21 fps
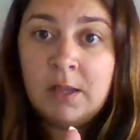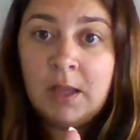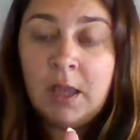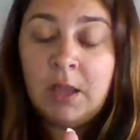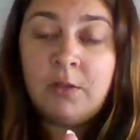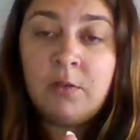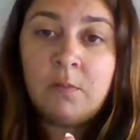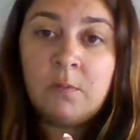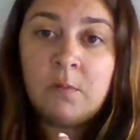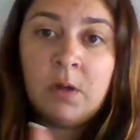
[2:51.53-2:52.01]

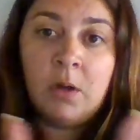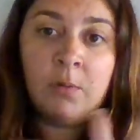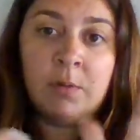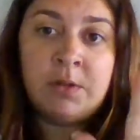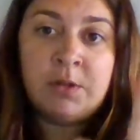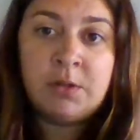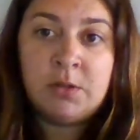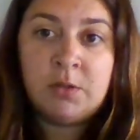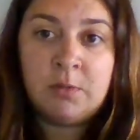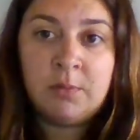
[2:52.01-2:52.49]
and you know
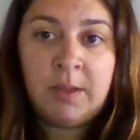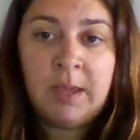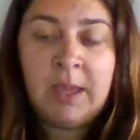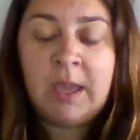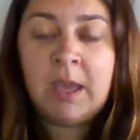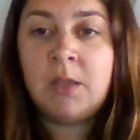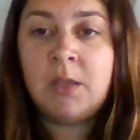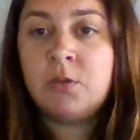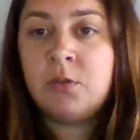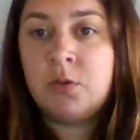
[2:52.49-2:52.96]
it's two
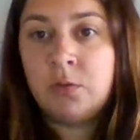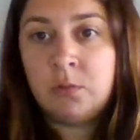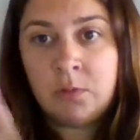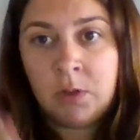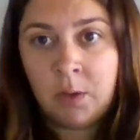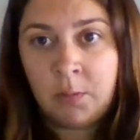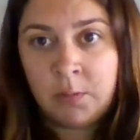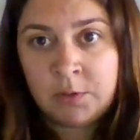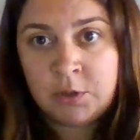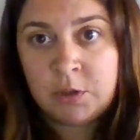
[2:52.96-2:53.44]
hands, you
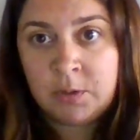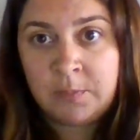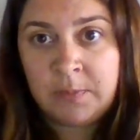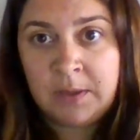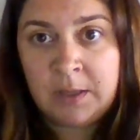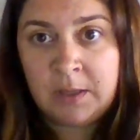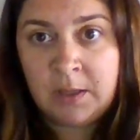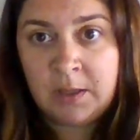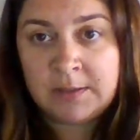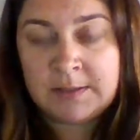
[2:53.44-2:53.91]
know it should
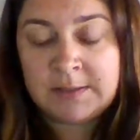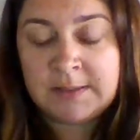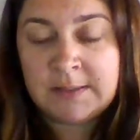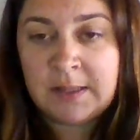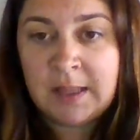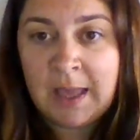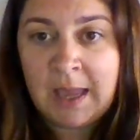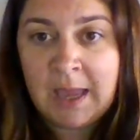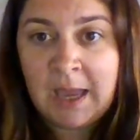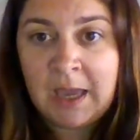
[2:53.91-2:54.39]
be a
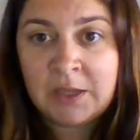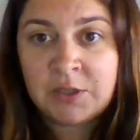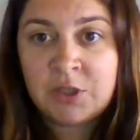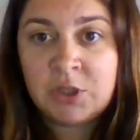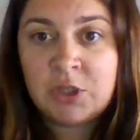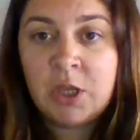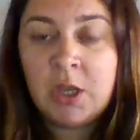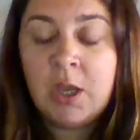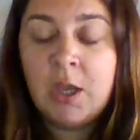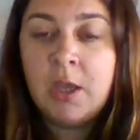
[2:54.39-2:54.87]

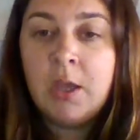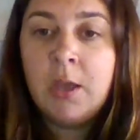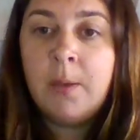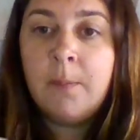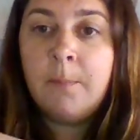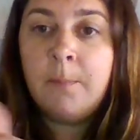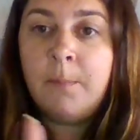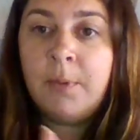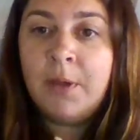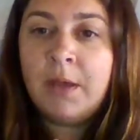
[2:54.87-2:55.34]
slash,
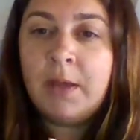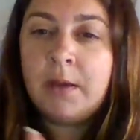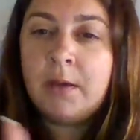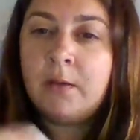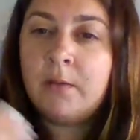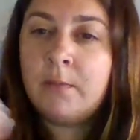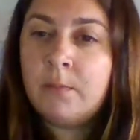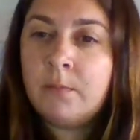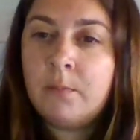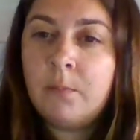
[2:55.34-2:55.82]

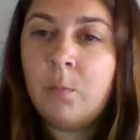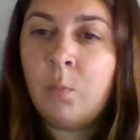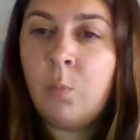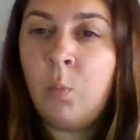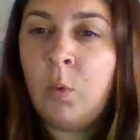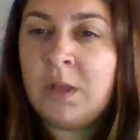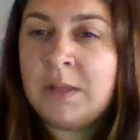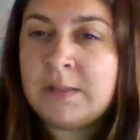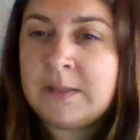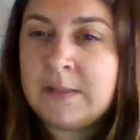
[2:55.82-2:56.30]
but
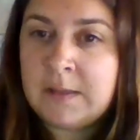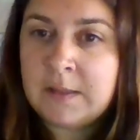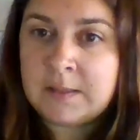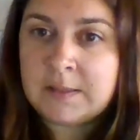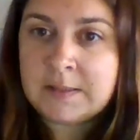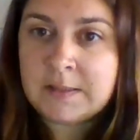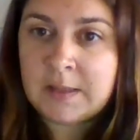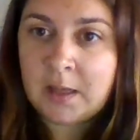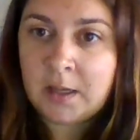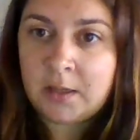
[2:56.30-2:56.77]
what's
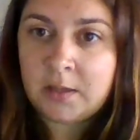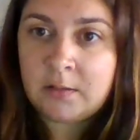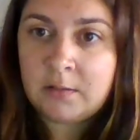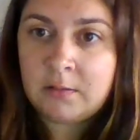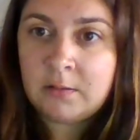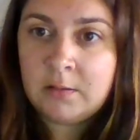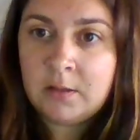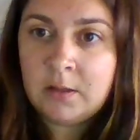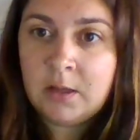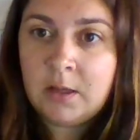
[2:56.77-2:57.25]
this
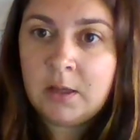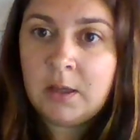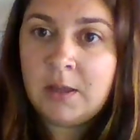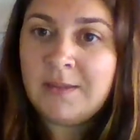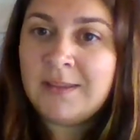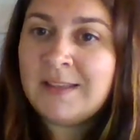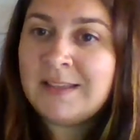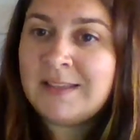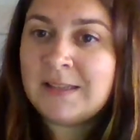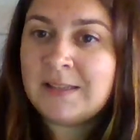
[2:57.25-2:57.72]
sign?
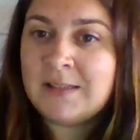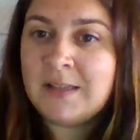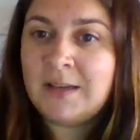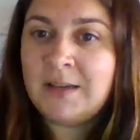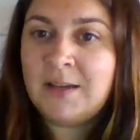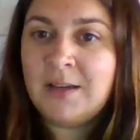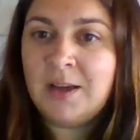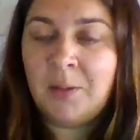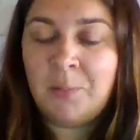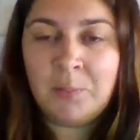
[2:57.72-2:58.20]
This is a
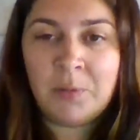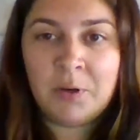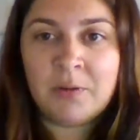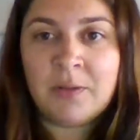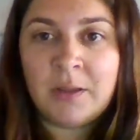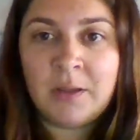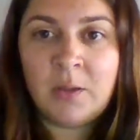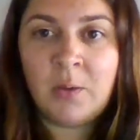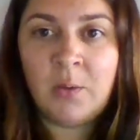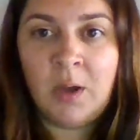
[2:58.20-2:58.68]
number
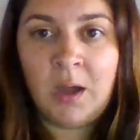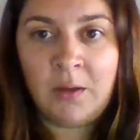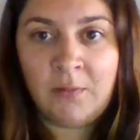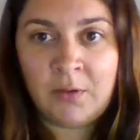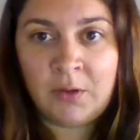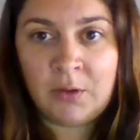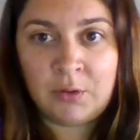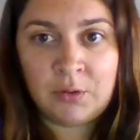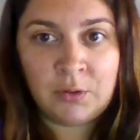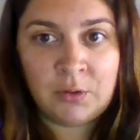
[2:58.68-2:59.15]
that you
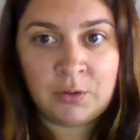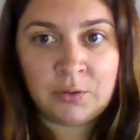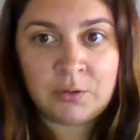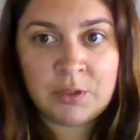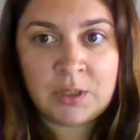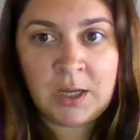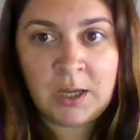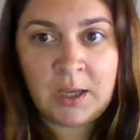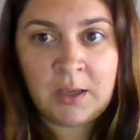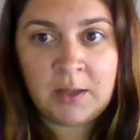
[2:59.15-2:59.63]
haven't
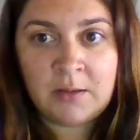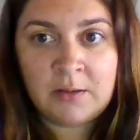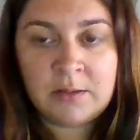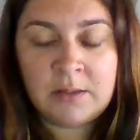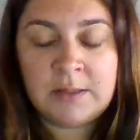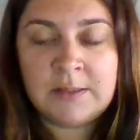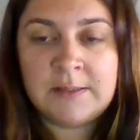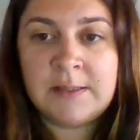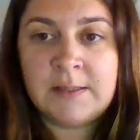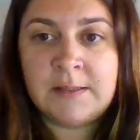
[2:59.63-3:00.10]
learned yet.
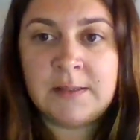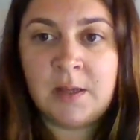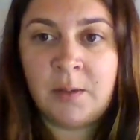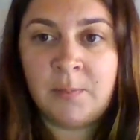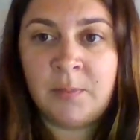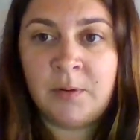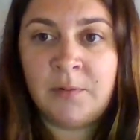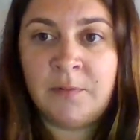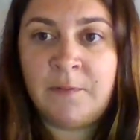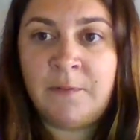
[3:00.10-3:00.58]
This is number